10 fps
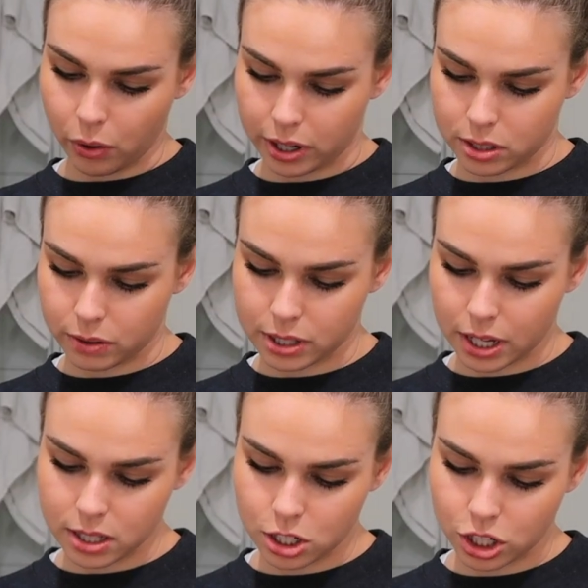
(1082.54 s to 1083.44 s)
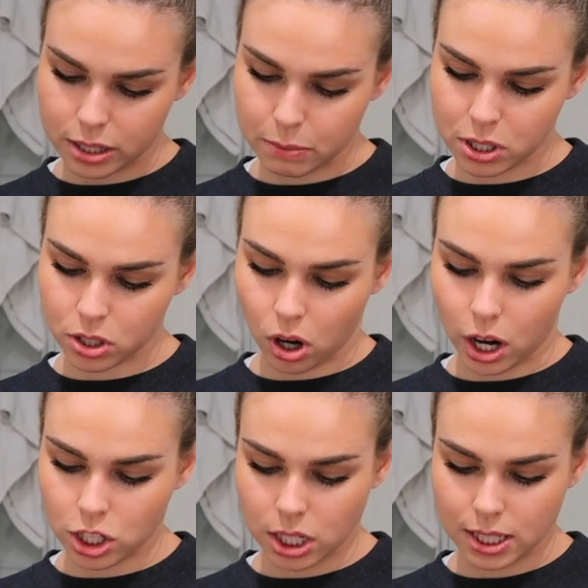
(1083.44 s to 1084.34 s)
Okay, so it says suggest
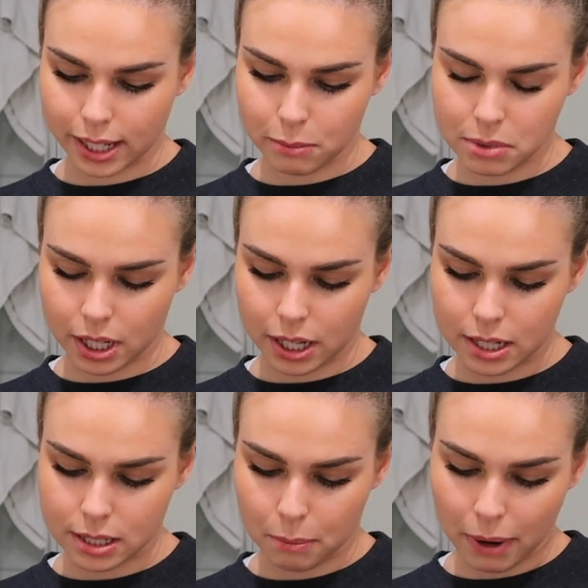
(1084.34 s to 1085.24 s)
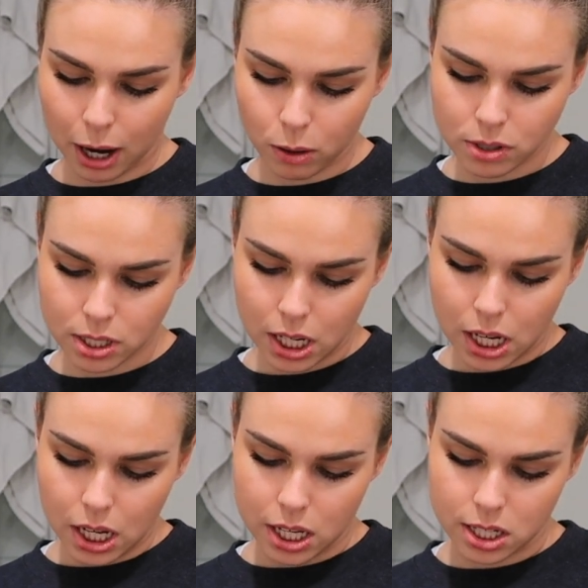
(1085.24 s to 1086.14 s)
massage a dime size amount
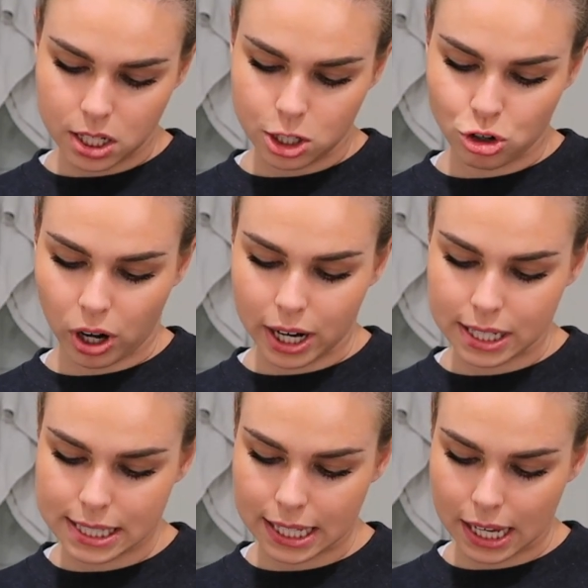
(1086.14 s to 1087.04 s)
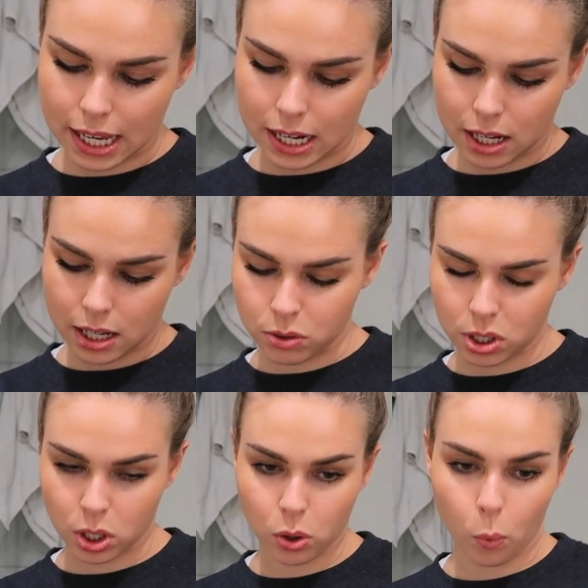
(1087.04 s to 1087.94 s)
and to dry skin
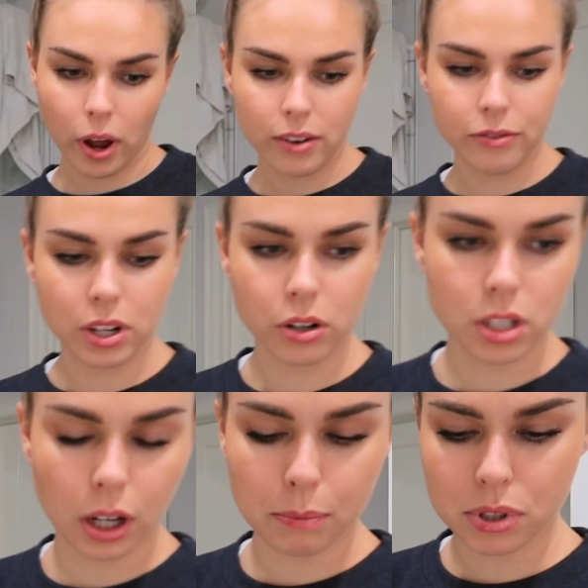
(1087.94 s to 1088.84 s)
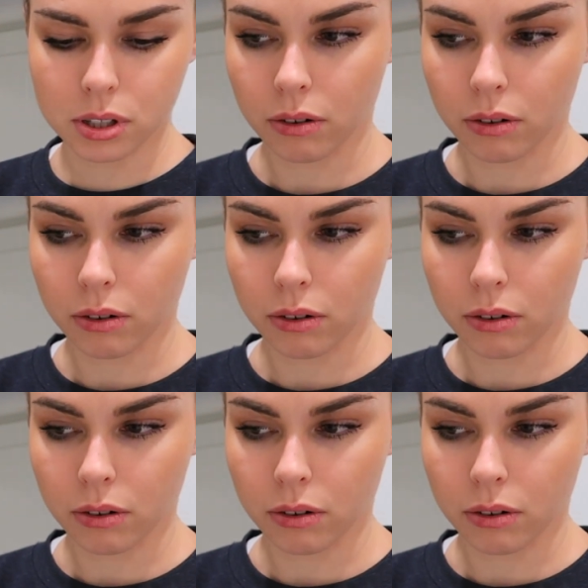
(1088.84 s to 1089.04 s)
using your wet fingertips.